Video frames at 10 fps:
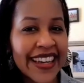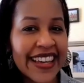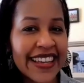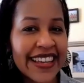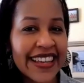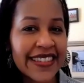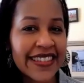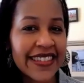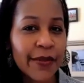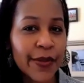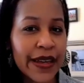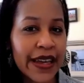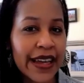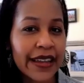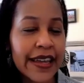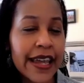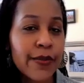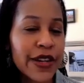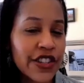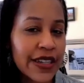is something, the
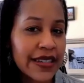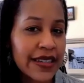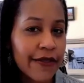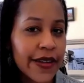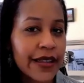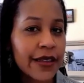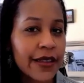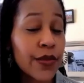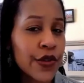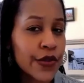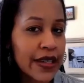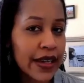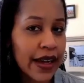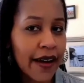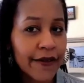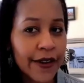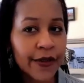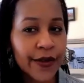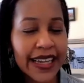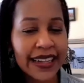images of it, the music of it
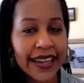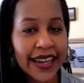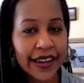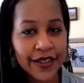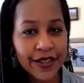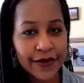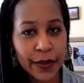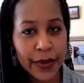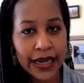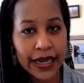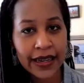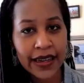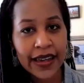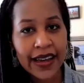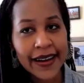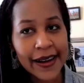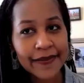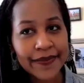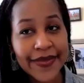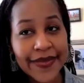really lingers for me.
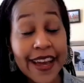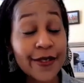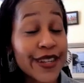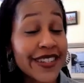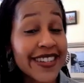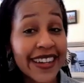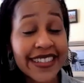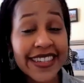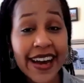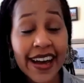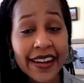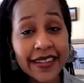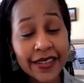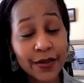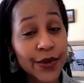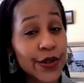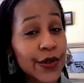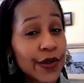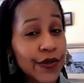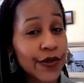Edwige Danticat is a
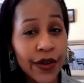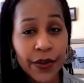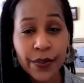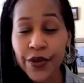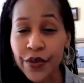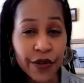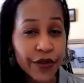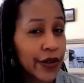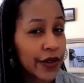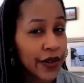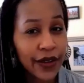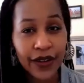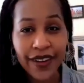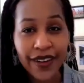beautiful, beautiful